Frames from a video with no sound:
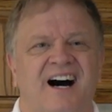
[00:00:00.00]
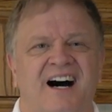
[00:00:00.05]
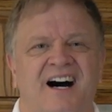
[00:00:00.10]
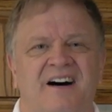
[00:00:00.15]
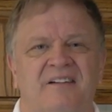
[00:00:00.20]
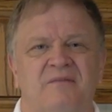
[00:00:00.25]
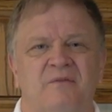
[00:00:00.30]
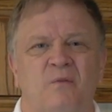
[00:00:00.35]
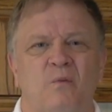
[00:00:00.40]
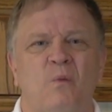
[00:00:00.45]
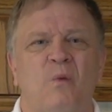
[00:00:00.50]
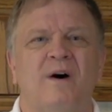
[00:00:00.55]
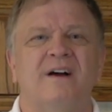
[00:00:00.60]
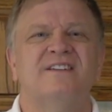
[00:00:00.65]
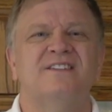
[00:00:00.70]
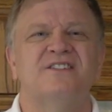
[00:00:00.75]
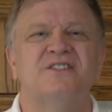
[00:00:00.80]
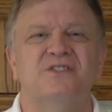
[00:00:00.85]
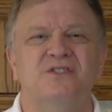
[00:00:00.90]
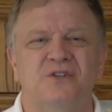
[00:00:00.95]

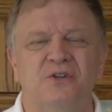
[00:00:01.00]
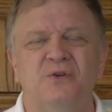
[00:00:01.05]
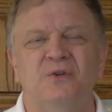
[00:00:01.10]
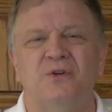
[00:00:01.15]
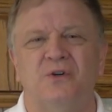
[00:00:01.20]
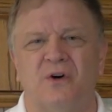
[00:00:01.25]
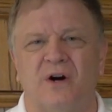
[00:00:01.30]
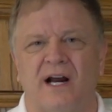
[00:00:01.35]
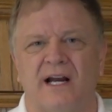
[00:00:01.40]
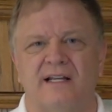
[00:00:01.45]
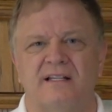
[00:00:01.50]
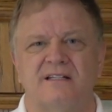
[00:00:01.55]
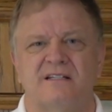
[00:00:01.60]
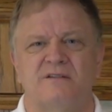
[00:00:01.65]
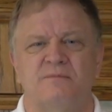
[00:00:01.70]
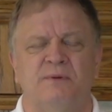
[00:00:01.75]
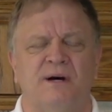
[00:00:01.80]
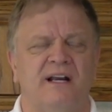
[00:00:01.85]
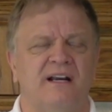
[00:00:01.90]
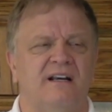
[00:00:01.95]
once knew
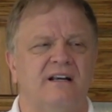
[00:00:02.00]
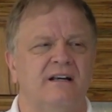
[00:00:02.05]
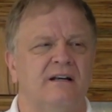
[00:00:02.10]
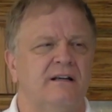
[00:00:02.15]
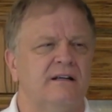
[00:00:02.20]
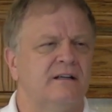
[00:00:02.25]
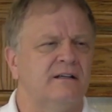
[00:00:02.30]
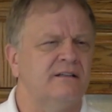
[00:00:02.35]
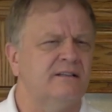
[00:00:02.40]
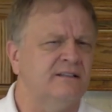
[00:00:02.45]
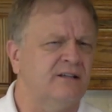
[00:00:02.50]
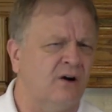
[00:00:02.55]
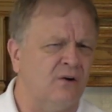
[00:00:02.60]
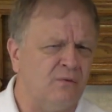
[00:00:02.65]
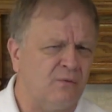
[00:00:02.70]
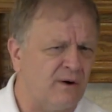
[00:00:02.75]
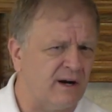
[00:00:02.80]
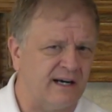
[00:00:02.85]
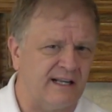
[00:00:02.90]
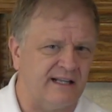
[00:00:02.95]
Christ, but
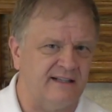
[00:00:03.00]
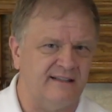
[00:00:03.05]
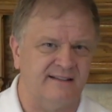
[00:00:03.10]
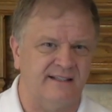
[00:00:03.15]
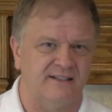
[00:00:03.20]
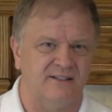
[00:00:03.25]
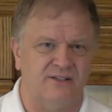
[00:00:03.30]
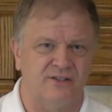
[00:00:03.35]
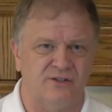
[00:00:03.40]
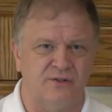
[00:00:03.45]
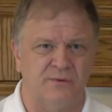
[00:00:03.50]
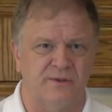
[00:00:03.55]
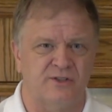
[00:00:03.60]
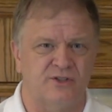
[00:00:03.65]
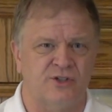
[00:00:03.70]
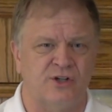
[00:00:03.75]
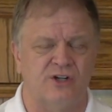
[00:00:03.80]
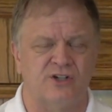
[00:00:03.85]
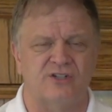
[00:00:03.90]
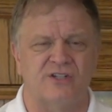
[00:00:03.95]
don't want anything to do with
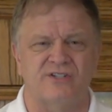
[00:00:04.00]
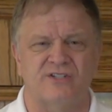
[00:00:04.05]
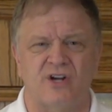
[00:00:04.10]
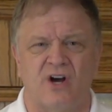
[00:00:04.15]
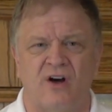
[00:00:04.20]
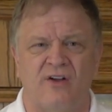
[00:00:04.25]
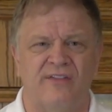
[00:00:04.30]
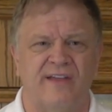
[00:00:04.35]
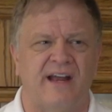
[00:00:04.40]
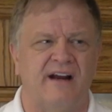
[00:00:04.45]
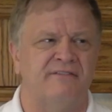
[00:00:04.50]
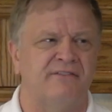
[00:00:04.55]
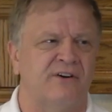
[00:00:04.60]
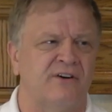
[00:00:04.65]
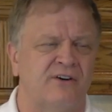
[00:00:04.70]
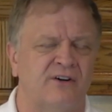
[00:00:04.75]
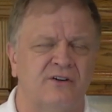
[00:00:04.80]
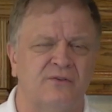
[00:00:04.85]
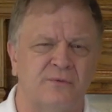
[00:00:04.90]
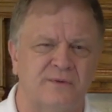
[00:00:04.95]
church because all they ever
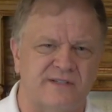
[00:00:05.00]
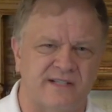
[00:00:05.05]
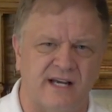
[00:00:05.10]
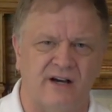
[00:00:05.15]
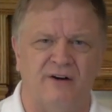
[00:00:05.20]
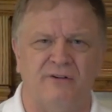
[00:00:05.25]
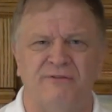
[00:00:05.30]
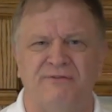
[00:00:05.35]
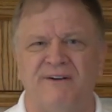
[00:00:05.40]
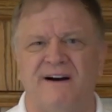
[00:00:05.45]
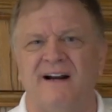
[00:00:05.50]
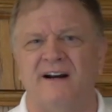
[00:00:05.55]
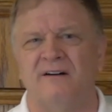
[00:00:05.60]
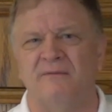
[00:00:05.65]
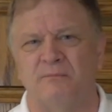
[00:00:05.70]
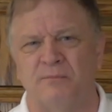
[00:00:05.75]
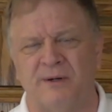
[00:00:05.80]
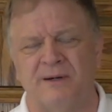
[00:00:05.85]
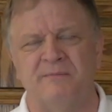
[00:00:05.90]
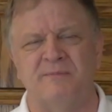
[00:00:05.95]
heard was hellfire
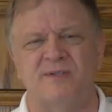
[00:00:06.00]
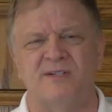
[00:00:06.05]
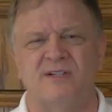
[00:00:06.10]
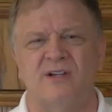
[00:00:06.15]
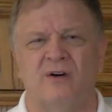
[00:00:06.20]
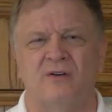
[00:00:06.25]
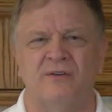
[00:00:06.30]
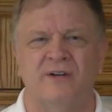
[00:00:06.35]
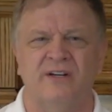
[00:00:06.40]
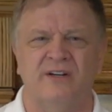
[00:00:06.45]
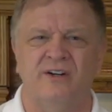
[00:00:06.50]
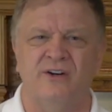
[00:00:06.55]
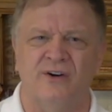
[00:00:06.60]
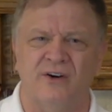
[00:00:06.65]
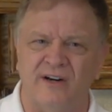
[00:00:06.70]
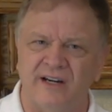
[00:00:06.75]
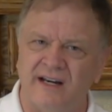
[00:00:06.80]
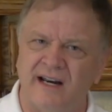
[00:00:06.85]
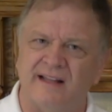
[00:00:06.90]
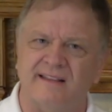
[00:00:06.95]
and brimstone and
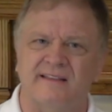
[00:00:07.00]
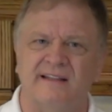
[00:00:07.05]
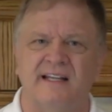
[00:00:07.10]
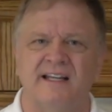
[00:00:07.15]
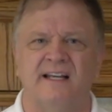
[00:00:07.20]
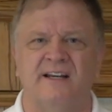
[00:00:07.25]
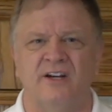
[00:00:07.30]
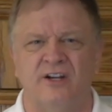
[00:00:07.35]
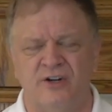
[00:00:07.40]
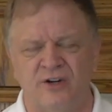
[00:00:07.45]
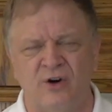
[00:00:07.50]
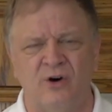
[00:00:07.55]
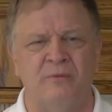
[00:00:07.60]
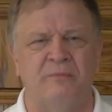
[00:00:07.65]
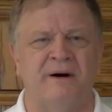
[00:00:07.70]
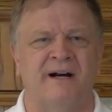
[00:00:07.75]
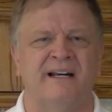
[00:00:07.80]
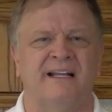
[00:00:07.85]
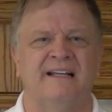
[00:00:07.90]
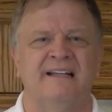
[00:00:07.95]
you're a nothing and a
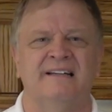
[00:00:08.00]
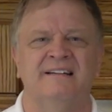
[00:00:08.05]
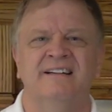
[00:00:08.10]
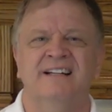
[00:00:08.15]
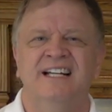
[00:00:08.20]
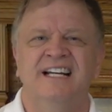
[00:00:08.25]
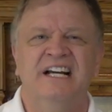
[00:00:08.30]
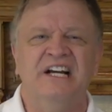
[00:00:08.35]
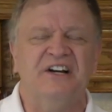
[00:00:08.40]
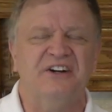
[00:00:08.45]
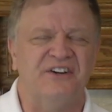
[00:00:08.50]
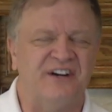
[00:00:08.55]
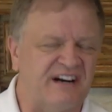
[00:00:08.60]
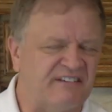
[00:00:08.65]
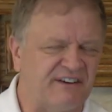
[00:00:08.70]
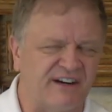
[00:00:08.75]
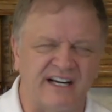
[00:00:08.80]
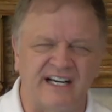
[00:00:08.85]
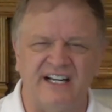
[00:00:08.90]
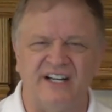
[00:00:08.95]
nobody and you're
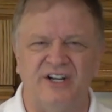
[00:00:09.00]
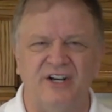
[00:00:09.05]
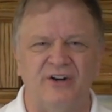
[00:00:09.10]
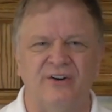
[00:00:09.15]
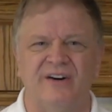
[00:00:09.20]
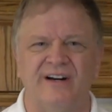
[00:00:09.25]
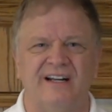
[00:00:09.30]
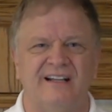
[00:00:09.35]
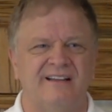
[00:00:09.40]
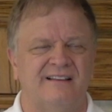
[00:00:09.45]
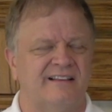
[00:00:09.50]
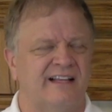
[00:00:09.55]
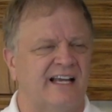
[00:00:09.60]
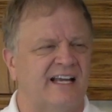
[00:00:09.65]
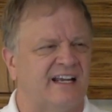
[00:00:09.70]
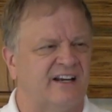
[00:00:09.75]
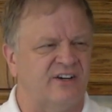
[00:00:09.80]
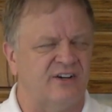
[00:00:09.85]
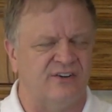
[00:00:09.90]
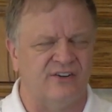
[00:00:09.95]
never going to do
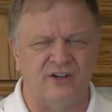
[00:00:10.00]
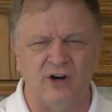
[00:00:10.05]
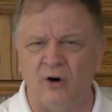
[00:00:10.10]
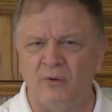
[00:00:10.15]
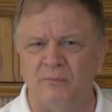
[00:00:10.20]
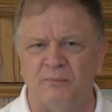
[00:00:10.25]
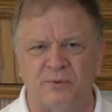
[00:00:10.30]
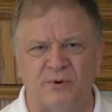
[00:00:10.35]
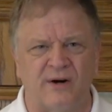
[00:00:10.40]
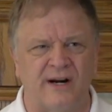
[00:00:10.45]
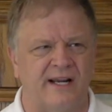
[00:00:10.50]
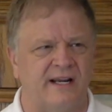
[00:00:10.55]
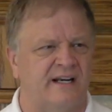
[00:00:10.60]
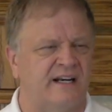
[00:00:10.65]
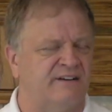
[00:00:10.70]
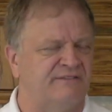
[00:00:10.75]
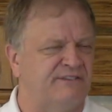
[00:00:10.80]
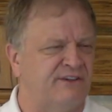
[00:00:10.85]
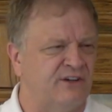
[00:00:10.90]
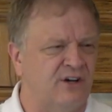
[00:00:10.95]
anything and you don't pray
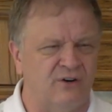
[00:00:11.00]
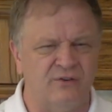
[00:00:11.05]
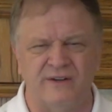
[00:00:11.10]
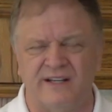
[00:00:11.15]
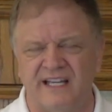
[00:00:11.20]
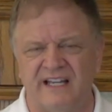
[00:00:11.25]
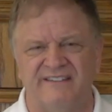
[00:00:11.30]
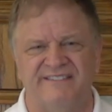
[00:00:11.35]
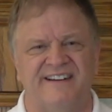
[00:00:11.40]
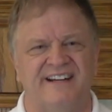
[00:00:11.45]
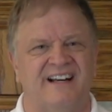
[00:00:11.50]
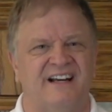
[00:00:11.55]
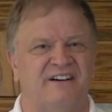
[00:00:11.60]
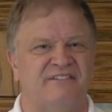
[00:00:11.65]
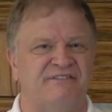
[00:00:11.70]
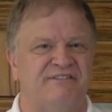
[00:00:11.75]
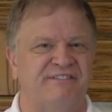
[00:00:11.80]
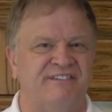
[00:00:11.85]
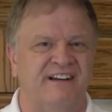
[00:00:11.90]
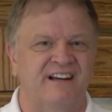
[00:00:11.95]
enough, you don't give
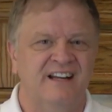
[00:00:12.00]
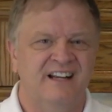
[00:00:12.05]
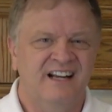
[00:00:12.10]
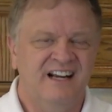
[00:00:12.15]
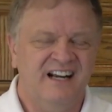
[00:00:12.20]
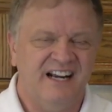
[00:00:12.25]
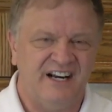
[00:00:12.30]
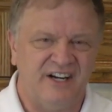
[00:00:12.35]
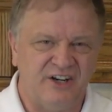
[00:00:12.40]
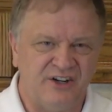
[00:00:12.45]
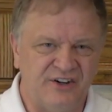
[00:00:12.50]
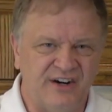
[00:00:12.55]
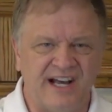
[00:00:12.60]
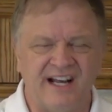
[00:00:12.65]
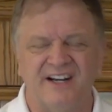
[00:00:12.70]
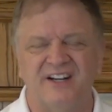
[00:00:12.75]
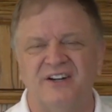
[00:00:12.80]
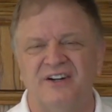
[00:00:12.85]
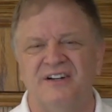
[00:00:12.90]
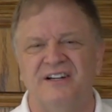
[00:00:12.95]
enough, and you're
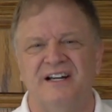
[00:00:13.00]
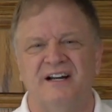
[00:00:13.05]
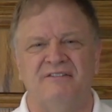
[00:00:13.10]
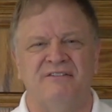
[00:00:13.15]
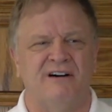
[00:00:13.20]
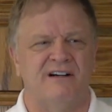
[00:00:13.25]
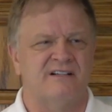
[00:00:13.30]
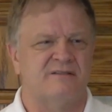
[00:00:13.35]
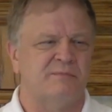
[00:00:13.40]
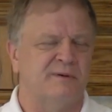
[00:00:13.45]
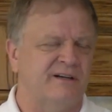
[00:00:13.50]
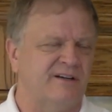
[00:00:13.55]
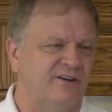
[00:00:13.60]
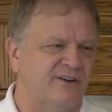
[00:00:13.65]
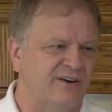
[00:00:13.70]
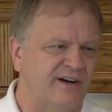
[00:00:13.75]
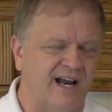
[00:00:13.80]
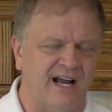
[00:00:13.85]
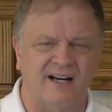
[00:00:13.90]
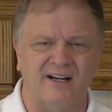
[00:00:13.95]
not a good enough husband,
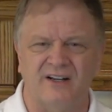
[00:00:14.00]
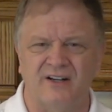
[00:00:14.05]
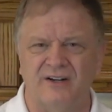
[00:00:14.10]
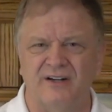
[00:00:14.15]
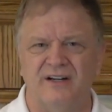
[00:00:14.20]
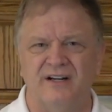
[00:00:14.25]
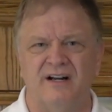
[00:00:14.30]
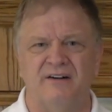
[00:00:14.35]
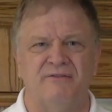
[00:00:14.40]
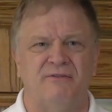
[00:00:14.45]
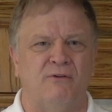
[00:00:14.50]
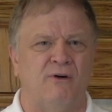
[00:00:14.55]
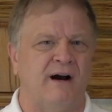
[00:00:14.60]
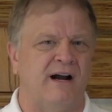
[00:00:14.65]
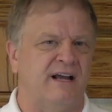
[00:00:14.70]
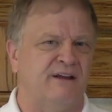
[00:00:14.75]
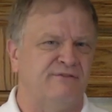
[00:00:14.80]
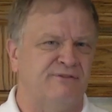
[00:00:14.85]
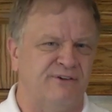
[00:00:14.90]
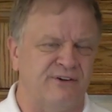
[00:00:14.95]
you're not a good enough
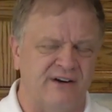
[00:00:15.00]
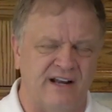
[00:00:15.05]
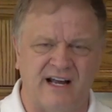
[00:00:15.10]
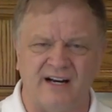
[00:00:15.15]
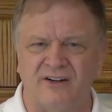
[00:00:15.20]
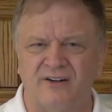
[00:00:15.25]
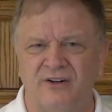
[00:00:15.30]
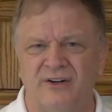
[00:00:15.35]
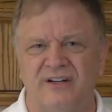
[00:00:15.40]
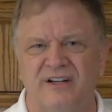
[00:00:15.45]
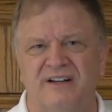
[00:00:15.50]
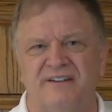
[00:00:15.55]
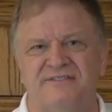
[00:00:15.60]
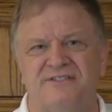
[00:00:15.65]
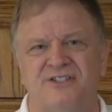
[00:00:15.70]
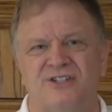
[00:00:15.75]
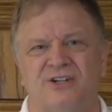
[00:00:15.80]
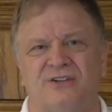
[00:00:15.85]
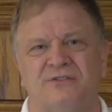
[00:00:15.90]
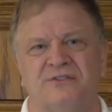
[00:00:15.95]
wife, you're not a good
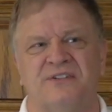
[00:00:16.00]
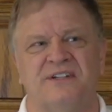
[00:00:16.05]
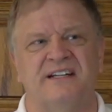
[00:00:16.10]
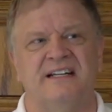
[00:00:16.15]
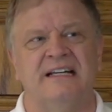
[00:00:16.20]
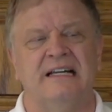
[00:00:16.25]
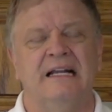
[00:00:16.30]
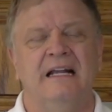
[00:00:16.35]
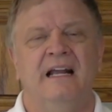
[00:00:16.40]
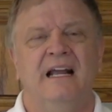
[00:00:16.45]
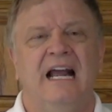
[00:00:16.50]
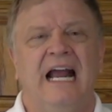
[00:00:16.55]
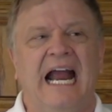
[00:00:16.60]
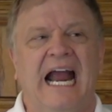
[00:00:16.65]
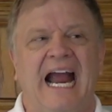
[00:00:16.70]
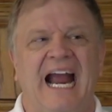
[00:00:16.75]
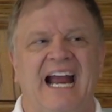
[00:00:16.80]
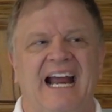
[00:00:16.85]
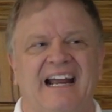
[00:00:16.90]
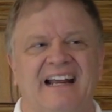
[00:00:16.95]
enough children.
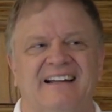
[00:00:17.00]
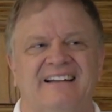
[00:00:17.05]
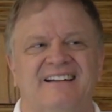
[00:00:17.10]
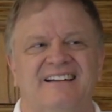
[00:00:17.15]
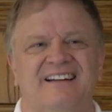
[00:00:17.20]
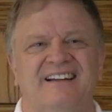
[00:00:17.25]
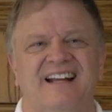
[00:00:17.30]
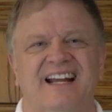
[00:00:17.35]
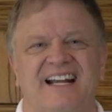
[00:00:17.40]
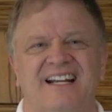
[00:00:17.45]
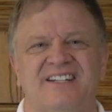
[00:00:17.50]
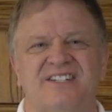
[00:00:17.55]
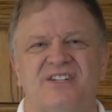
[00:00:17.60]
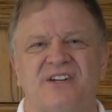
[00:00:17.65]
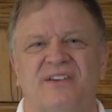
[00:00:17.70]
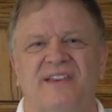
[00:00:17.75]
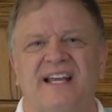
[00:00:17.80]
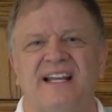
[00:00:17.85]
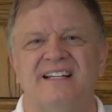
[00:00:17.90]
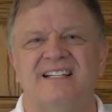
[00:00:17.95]
And
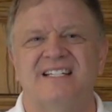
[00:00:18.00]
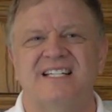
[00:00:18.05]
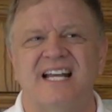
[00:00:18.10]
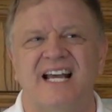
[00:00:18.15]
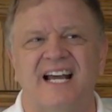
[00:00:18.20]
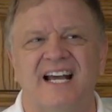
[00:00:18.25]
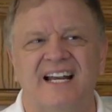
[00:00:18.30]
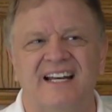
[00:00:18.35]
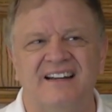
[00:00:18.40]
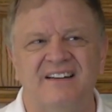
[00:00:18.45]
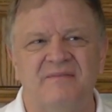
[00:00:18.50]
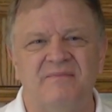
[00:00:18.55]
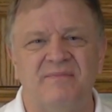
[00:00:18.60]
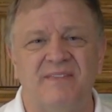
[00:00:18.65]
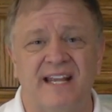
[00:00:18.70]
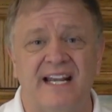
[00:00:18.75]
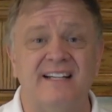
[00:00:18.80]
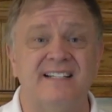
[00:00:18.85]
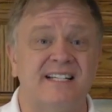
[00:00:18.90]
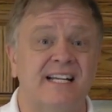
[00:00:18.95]
so they said
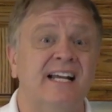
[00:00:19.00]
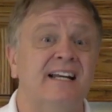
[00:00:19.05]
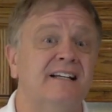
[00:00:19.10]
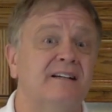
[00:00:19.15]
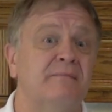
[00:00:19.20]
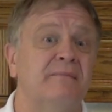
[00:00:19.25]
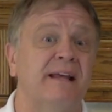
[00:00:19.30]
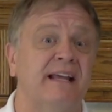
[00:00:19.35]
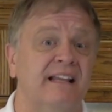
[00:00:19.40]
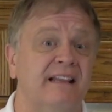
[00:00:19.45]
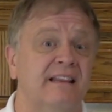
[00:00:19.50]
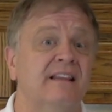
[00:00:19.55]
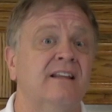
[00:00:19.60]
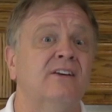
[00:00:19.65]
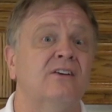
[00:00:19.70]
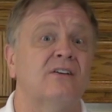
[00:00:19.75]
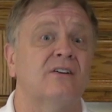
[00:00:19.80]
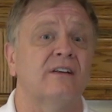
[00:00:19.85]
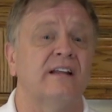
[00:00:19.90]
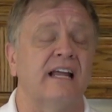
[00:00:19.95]
to me,
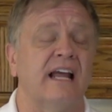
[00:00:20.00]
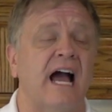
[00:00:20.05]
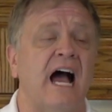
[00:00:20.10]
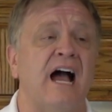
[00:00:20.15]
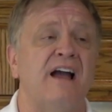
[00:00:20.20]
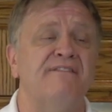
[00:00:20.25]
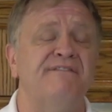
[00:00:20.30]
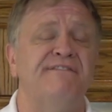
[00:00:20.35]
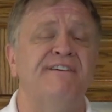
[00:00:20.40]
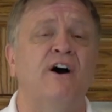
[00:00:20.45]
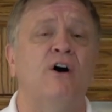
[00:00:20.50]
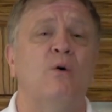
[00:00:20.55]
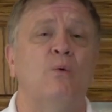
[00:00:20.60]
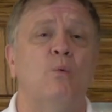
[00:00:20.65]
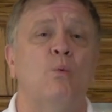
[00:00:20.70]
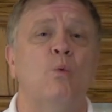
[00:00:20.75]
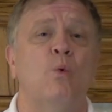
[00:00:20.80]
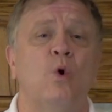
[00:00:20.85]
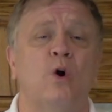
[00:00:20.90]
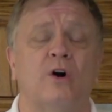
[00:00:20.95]
literally, I felt
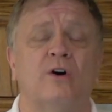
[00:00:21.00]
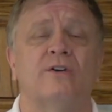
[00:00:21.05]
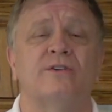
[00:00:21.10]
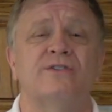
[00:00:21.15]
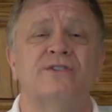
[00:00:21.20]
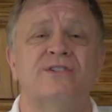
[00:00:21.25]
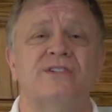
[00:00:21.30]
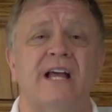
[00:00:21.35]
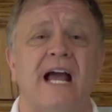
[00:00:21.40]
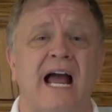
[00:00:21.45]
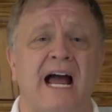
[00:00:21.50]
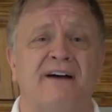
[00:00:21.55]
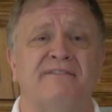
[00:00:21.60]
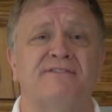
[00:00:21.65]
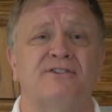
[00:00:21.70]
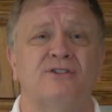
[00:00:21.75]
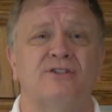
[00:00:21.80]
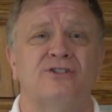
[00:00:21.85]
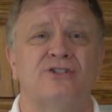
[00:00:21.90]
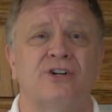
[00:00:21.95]
worse
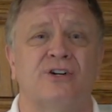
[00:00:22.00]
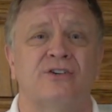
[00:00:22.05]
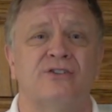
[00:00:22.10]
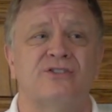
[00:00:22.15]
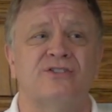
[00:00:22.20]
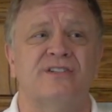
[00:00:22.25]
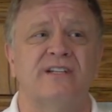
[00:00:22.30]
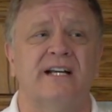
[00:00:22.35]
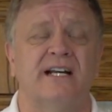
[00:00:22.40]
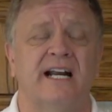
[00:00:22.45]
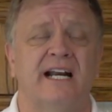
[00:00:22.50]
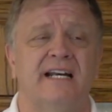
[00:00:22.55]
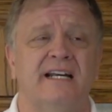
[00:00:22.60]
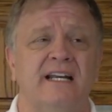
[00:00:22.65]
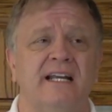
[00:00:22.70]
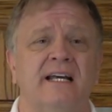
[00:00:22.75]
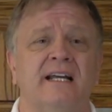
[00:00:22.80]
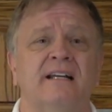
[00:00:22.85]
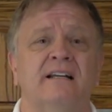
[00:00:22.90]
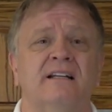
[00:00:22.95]
after church than I
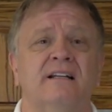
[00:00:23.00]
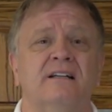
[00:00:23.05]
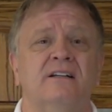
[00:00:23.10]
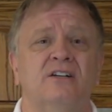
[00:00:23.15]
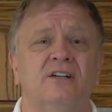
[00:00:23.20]
did